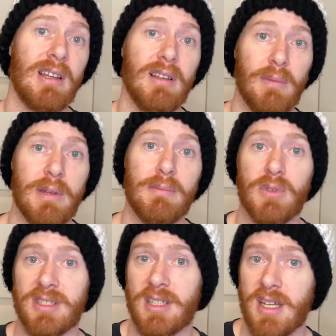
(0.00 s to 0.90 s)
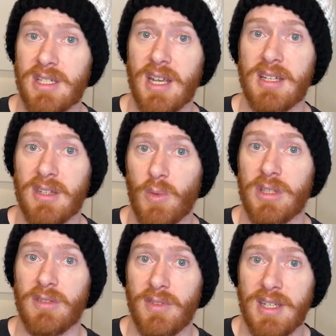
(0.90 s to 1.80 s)
a little bit more satiated
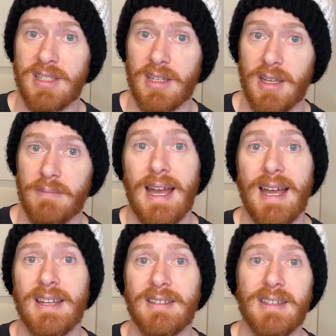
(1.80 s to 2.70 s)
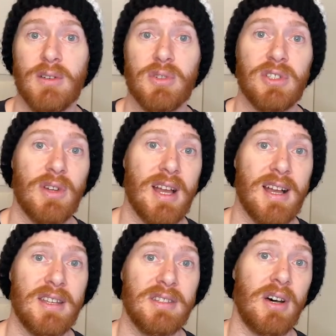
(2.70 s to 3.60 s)
when you've eaten it. And it also
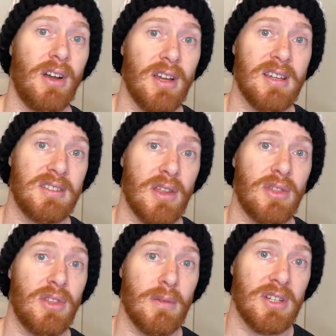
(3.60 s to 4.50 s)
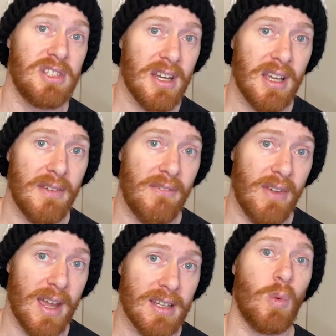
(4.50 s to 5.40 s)
has the highest thermogenic
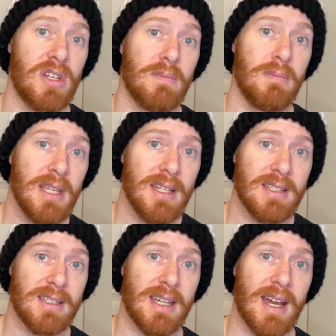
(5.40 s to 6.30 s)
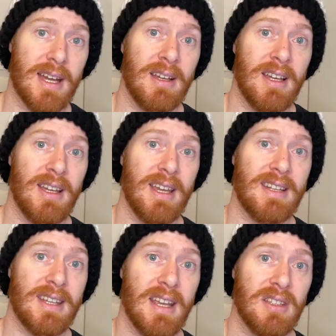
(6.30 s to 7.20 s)
effect, which means that
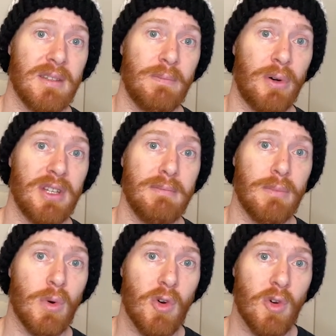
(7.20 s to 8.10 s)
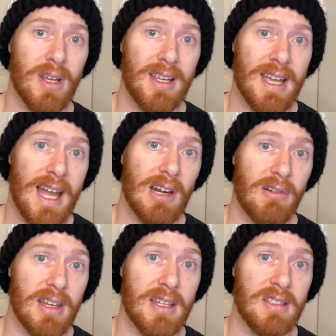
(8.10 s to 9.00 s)
it takes the body more
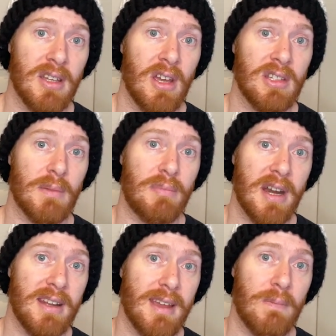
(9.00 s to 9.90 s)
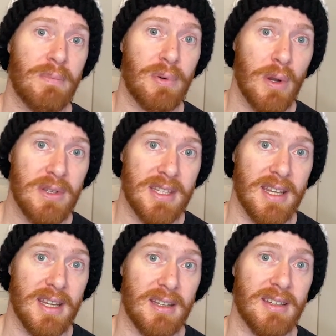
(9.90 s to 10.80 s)
calories to break down
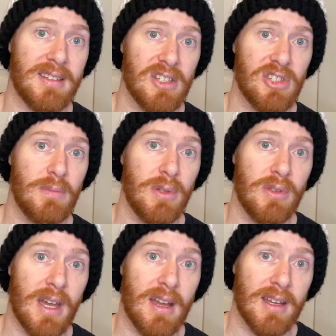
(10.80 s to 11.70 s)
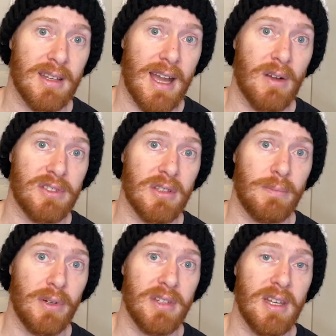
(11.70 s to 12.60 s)
protein and distribute that out to the
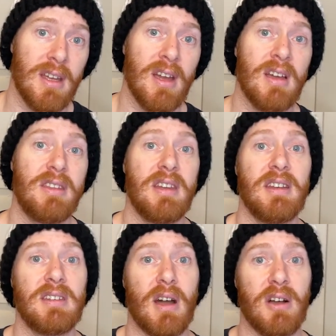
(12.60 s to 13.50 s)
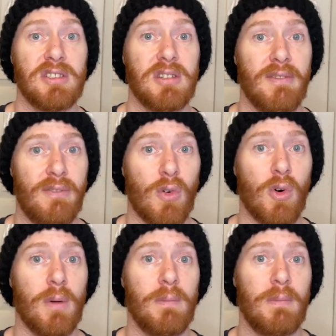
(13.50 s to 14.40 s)
body than it does
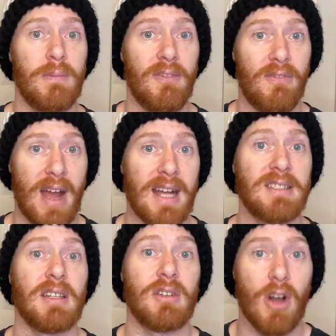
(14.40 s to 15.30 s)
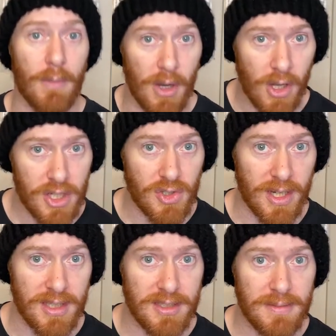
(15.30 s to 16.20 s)
for fats and
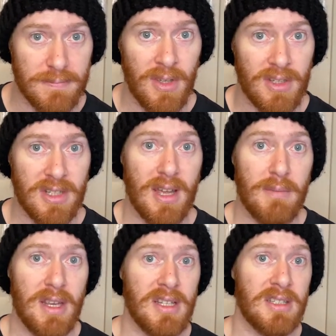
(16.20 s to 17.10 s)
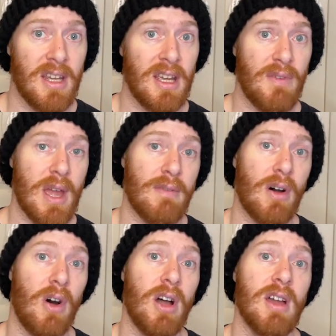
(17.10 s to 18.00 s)
carbohydrates. So that means if you have a
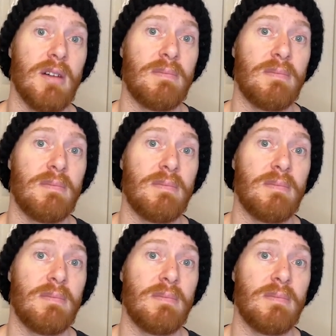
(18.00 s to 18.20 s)
higher